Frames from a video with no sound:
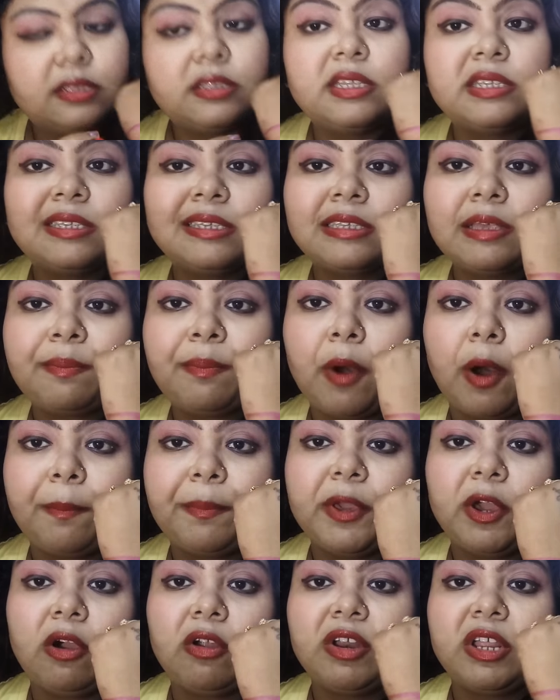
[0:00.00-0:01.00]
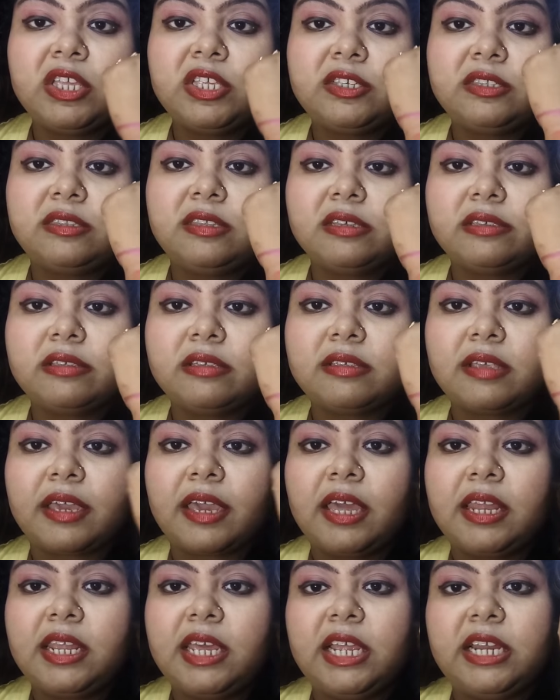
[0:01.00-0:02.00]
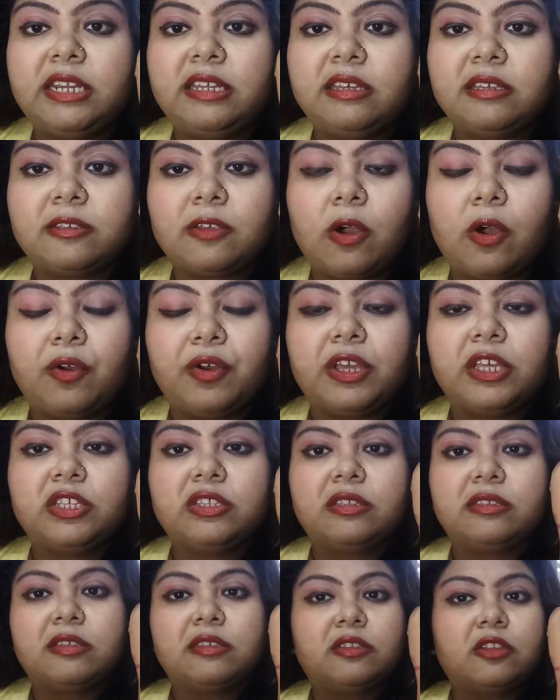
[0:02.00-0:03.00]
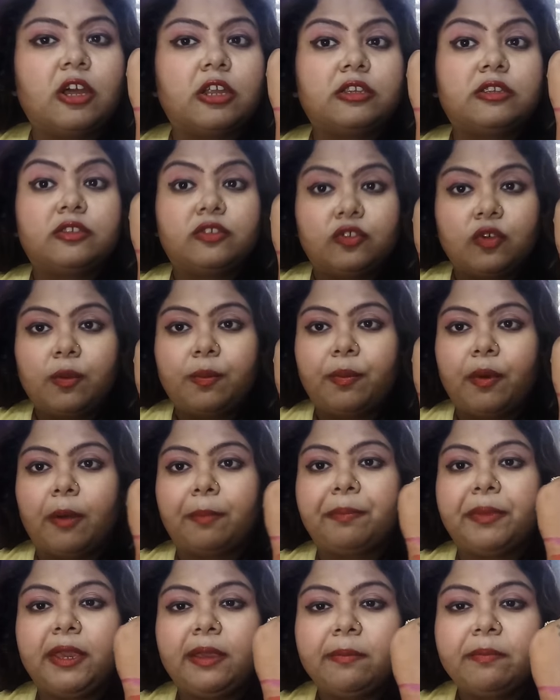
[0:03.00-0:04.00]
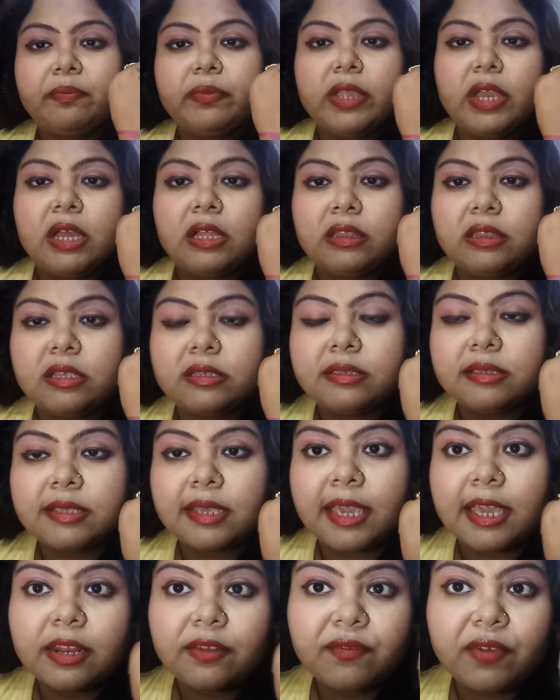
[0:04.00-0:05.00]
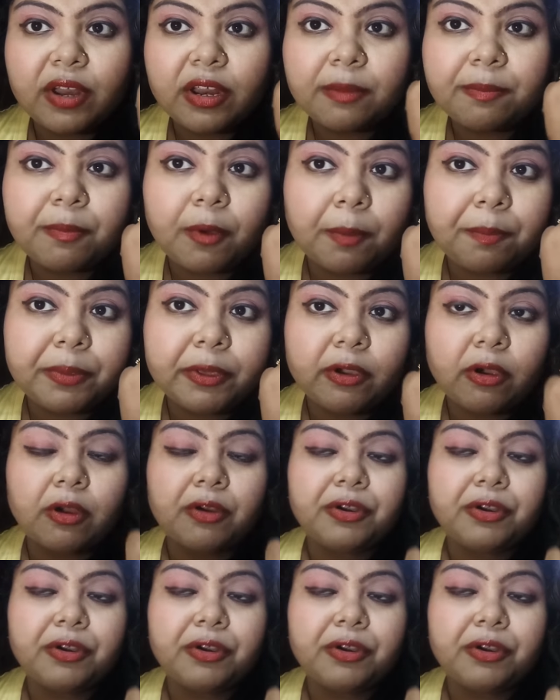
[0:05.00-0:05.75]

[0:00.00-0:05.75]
this is a poppy orange. This is again ADS orange. This is not so poppy. This is again very poppy